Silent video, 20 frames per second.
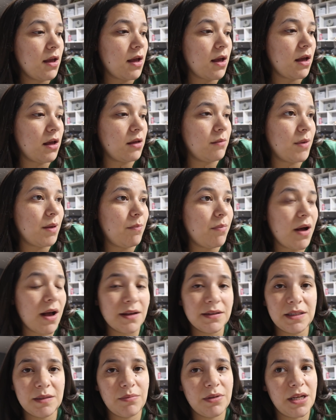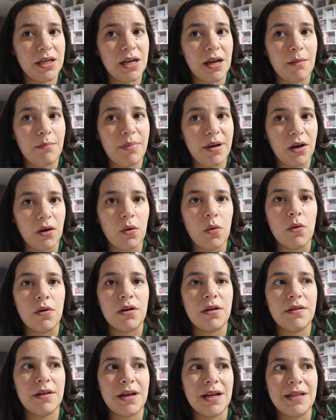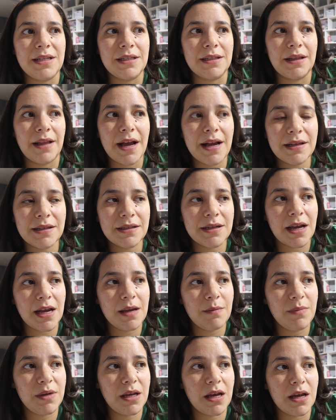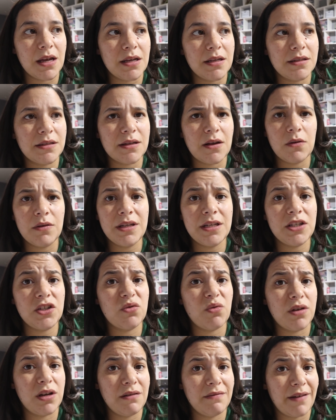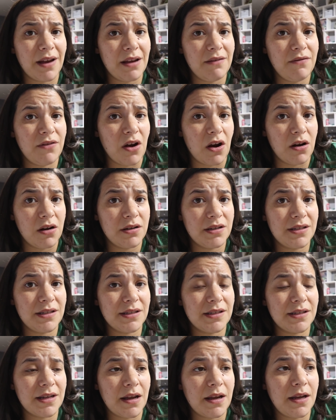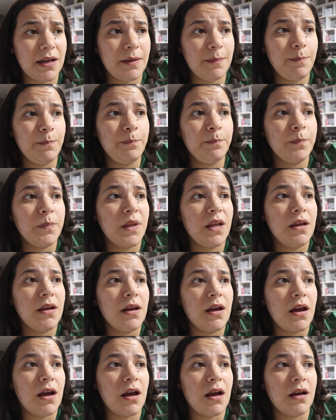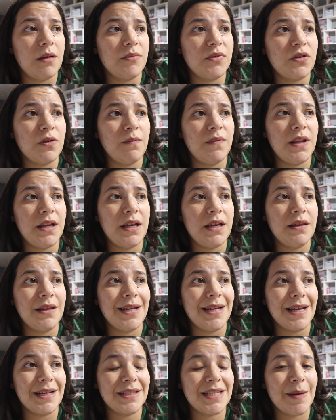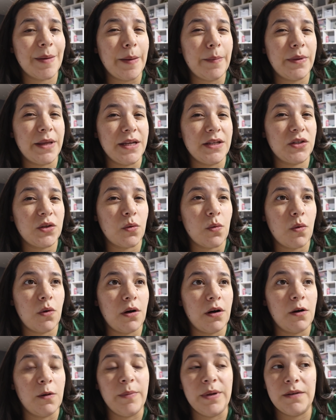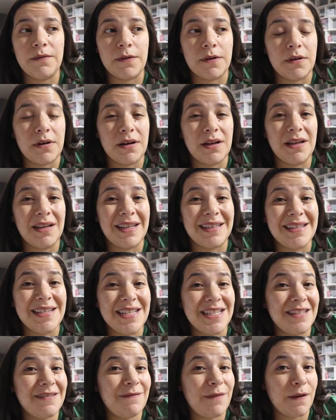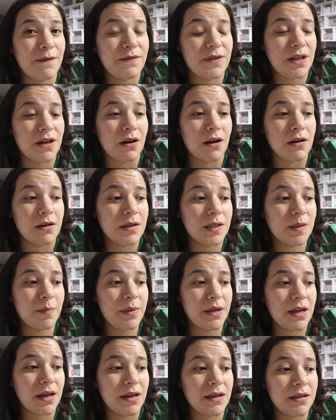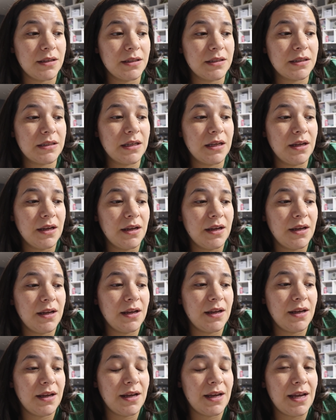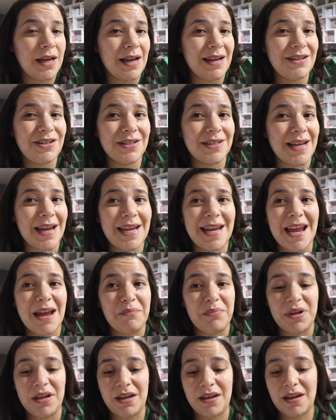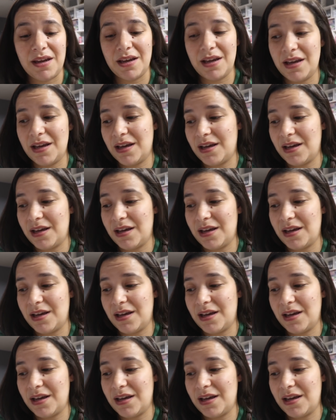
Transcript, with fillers: um, possibly a bigger order than I did last time because I only did 25 yards this time. Um, so I'm thinking the next time I place an order, it'll be for at least 50 yards because I just, I can't be